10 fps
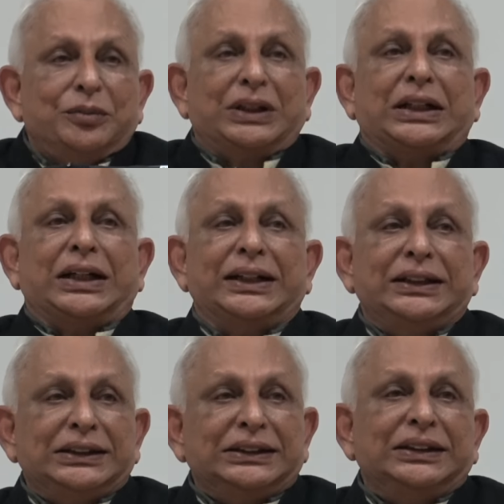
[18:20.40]
But
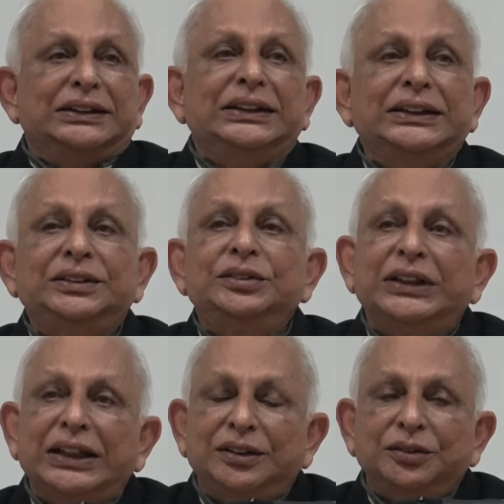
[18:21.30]
I need to
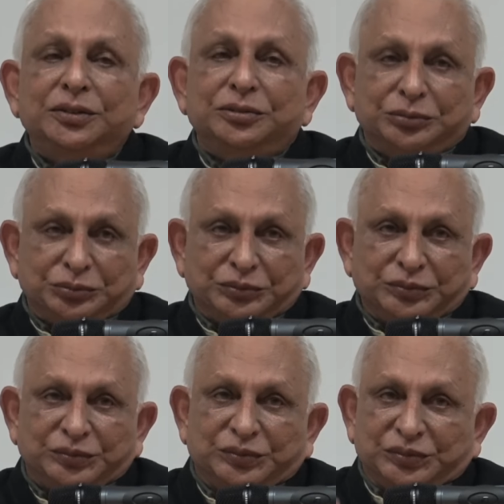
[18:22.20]
tell you
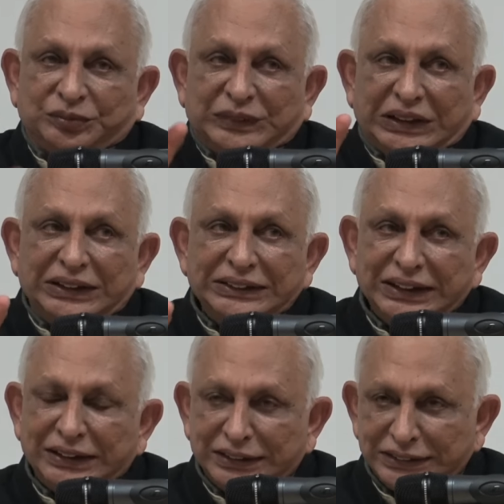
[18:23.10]
that
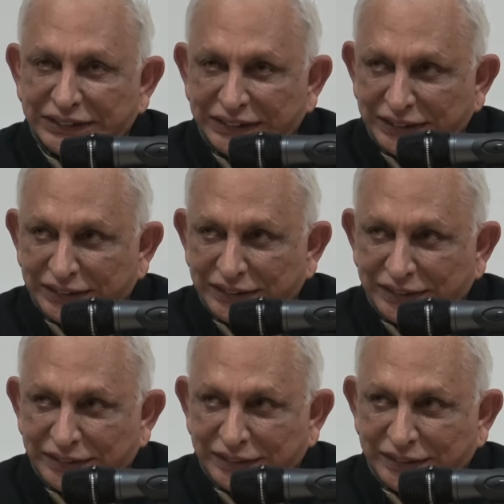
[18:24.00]
this energy
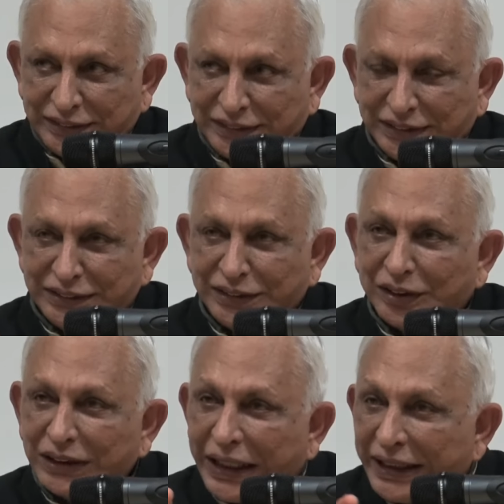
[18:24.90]
is
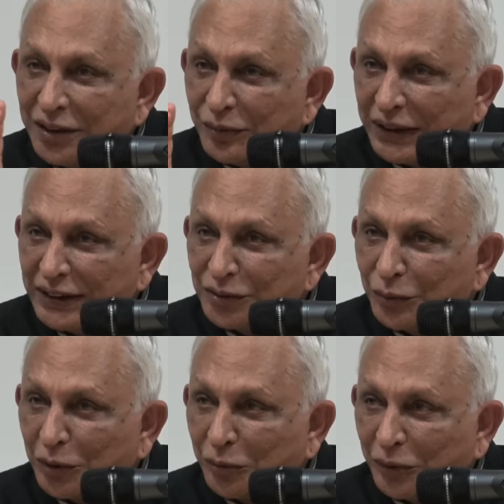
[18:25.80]
not anybody's
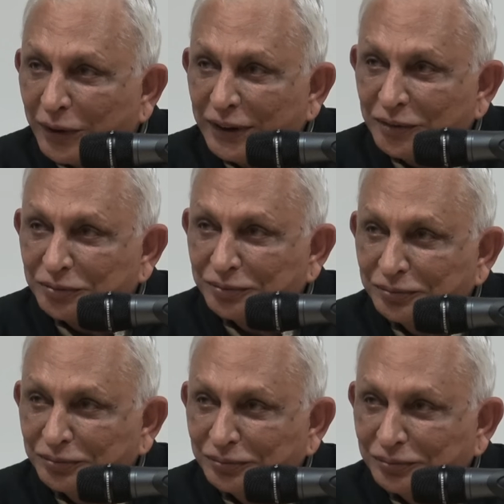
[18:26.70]
monopoly.
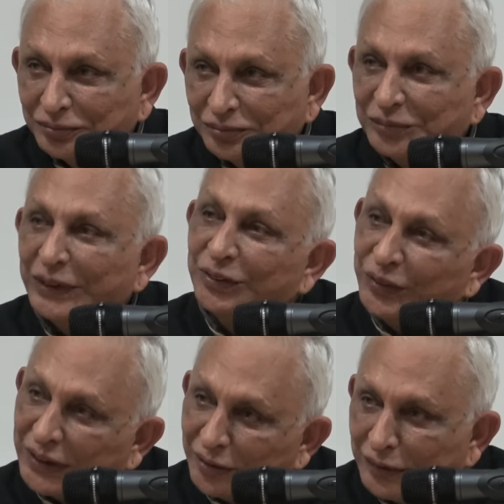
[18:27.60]
It's
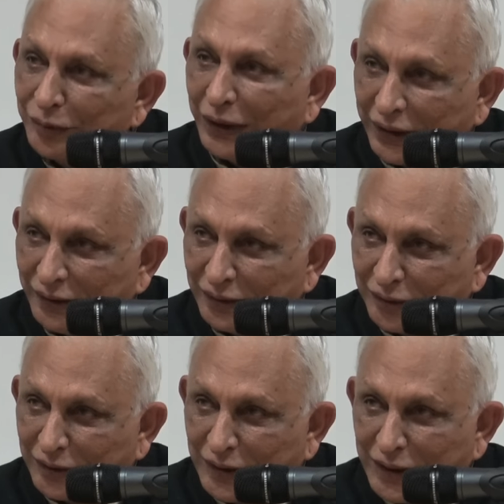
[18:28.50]
with everybody.
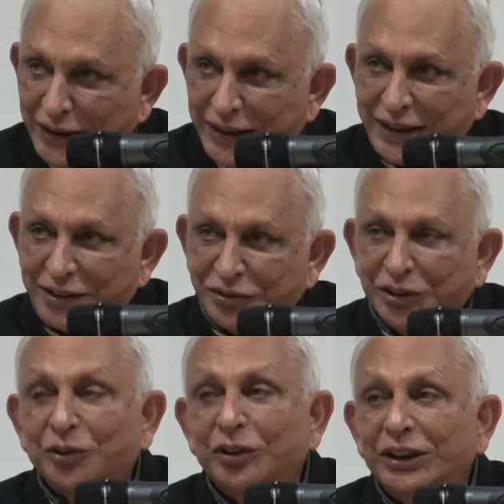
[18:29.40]
If
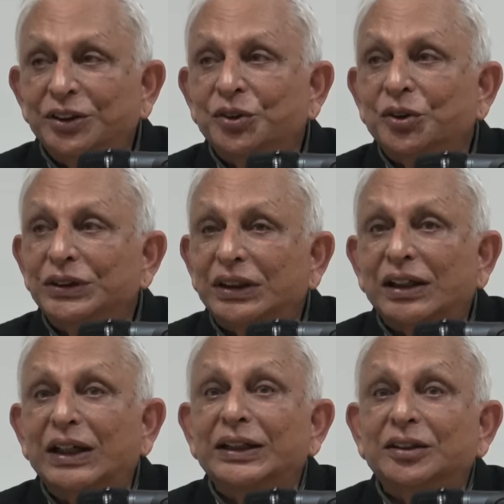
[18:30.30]
you only know the
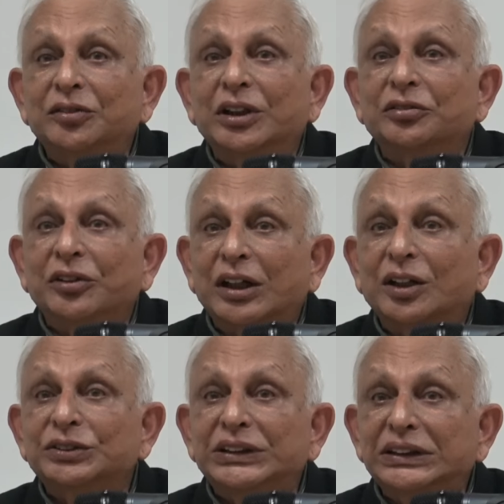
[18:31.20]
right way for
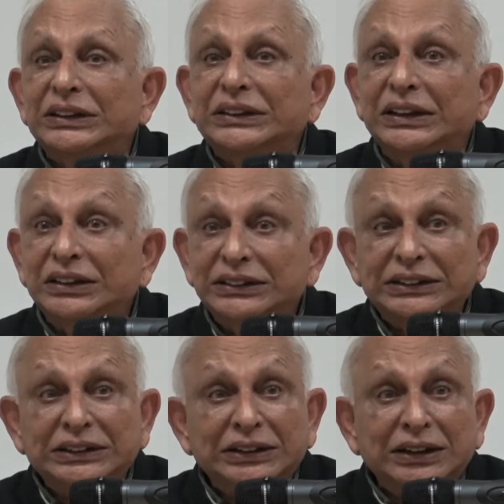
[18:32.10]
arousing this
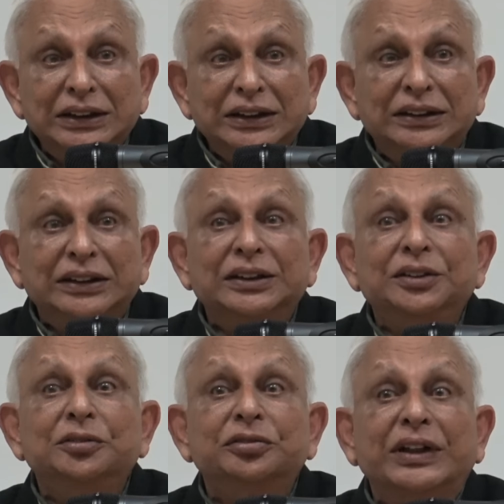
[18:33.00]
energy, then
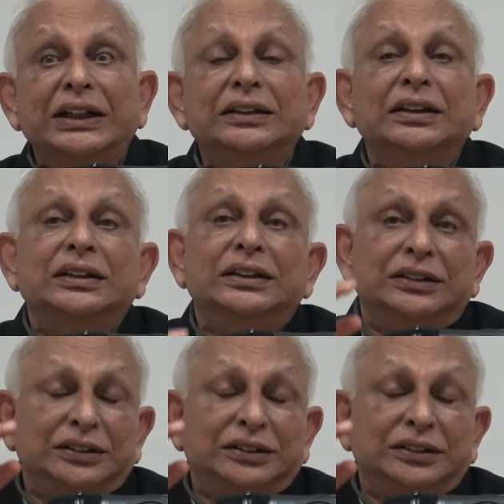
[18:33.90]
you find that